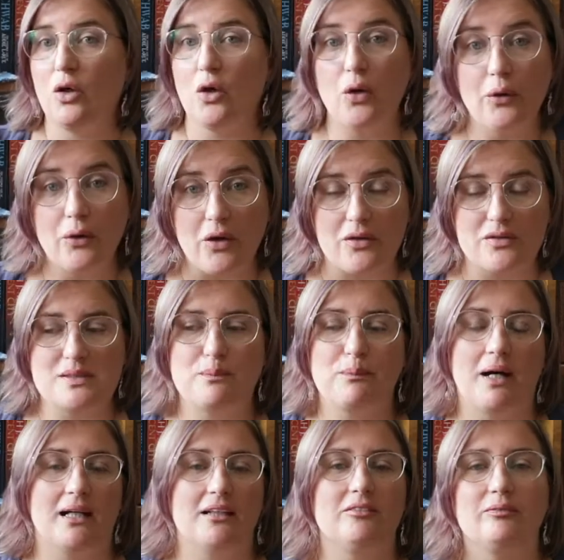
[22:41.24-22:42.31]
who knows?
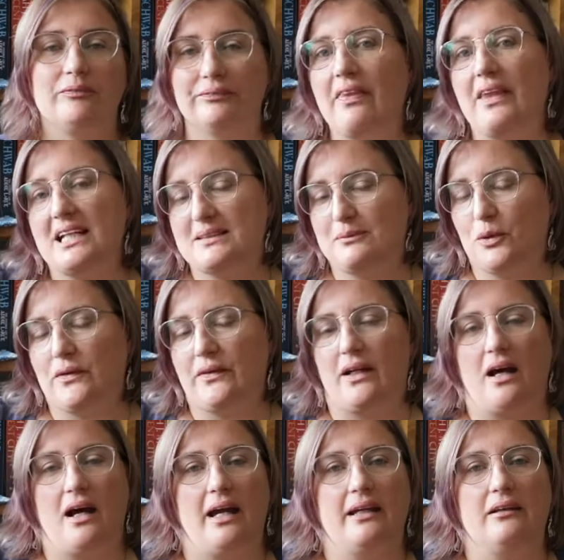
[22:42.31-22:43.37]
But that is a book that
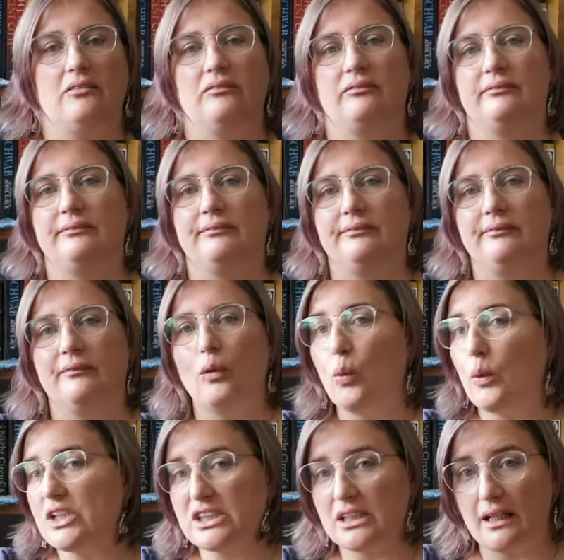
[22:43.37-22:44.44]
I
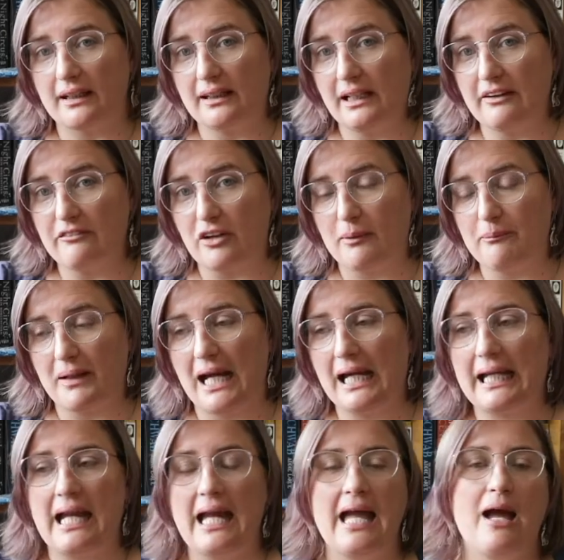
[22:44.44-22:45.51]
wish that I could give right
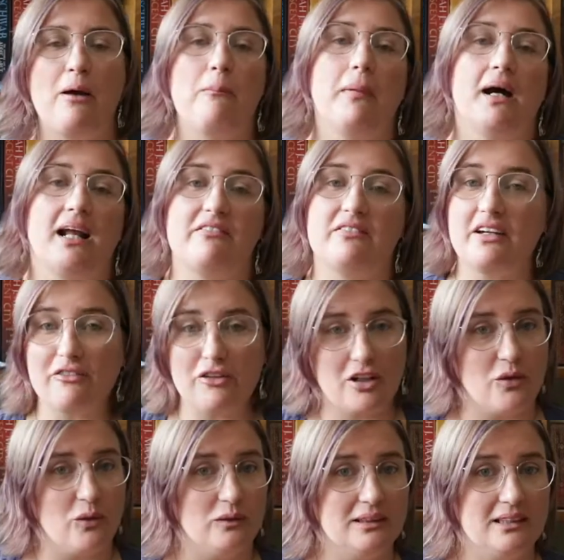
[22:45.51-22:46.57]
back, but I've never
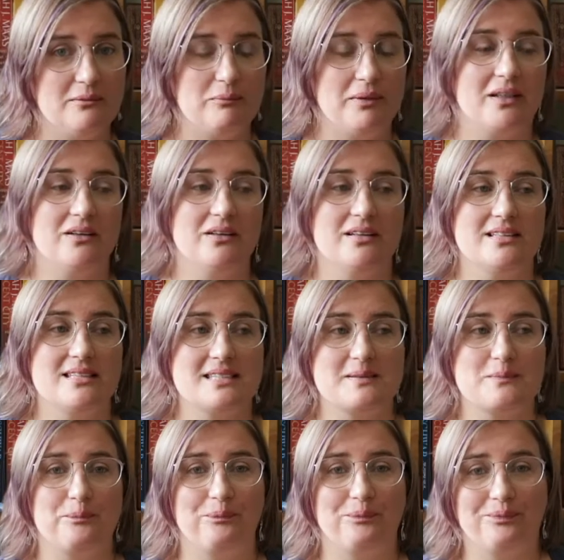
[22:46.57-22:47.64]
unhauled it because
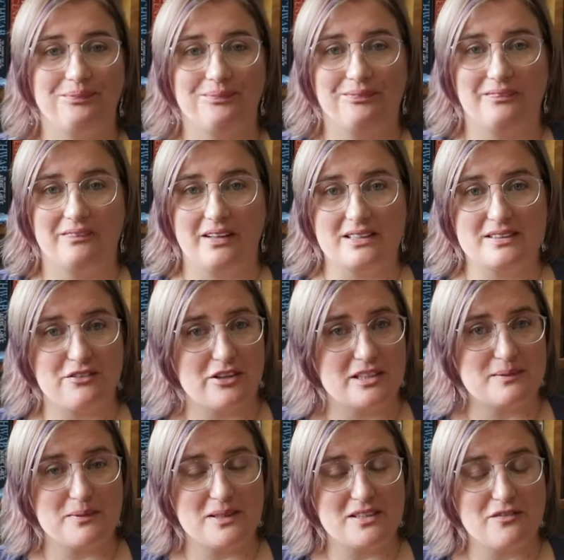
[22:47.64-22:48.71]
there's very
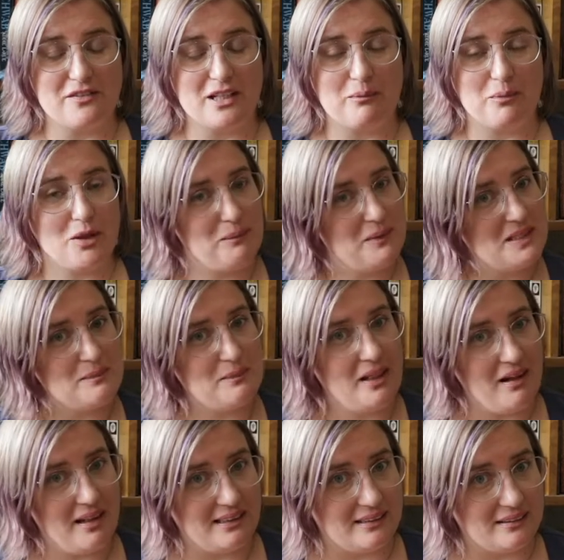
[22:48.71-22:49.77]
specific purpose
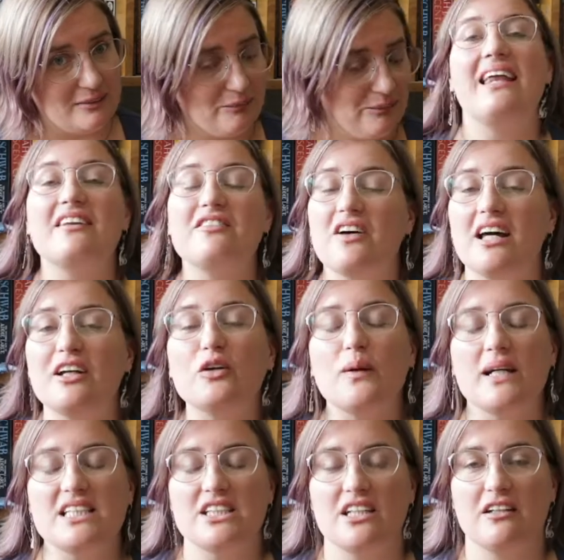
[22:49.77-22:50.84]
behind it. And the final
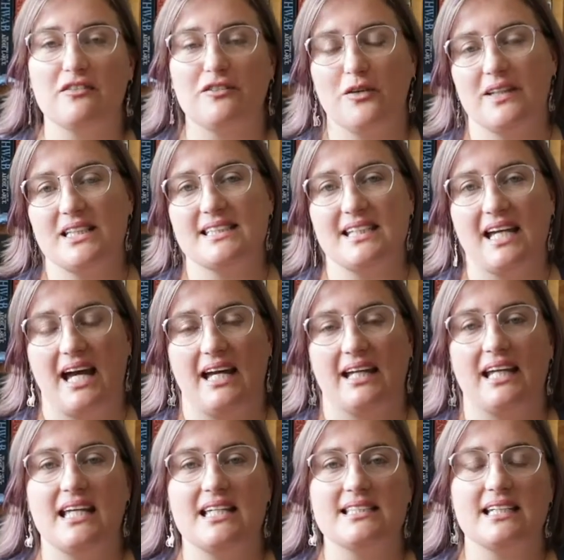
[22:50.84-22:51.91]
question for this
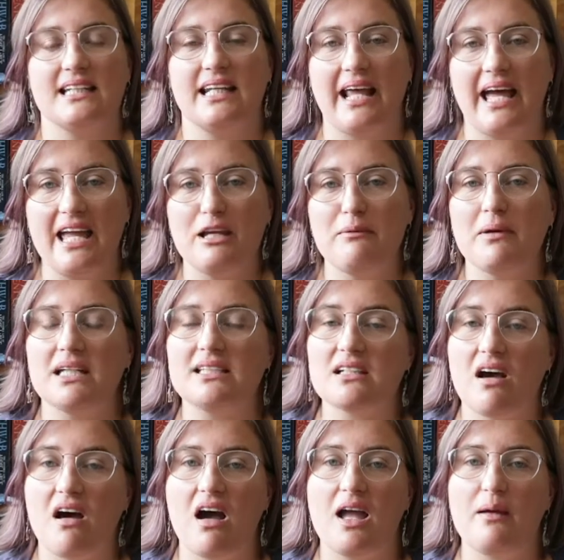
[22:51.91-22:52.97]
tag is, name a
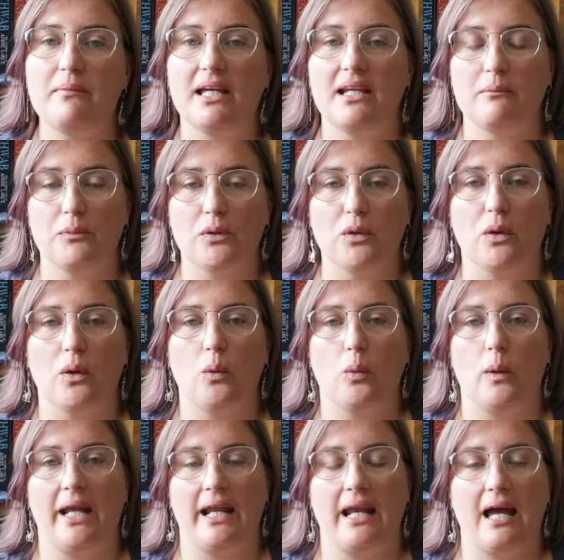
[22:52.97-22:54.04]
time in a book
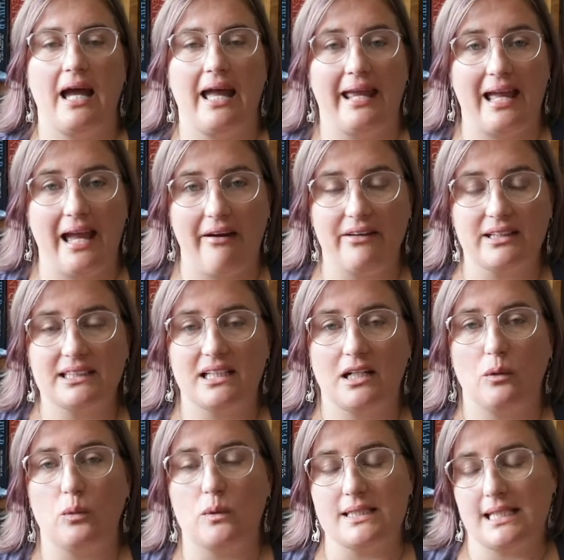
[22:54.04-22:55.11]
when a
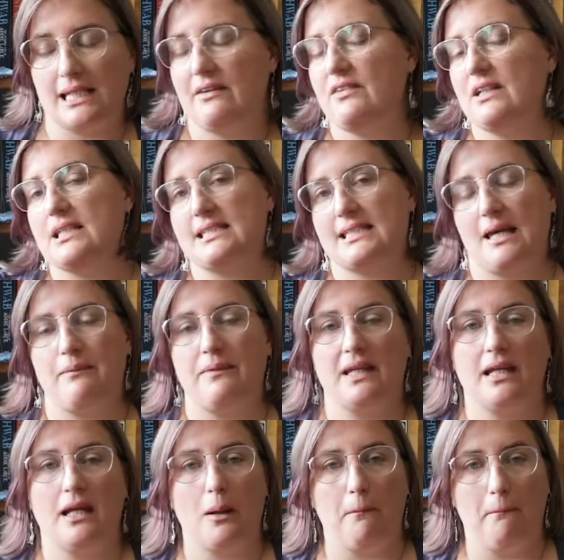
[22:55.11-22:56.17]
character was given
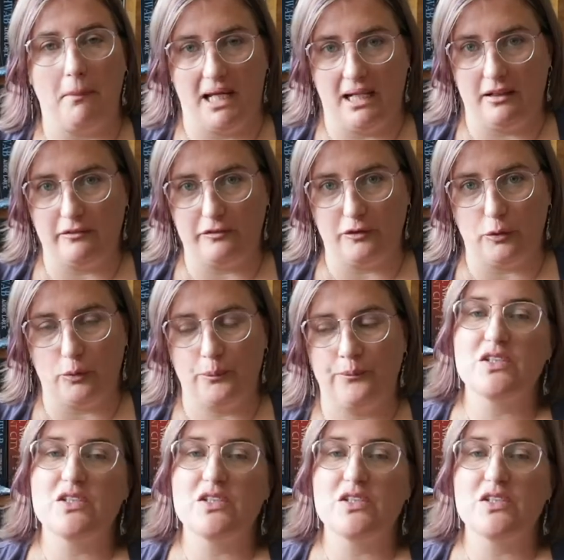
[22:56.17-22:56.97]
something meaningful.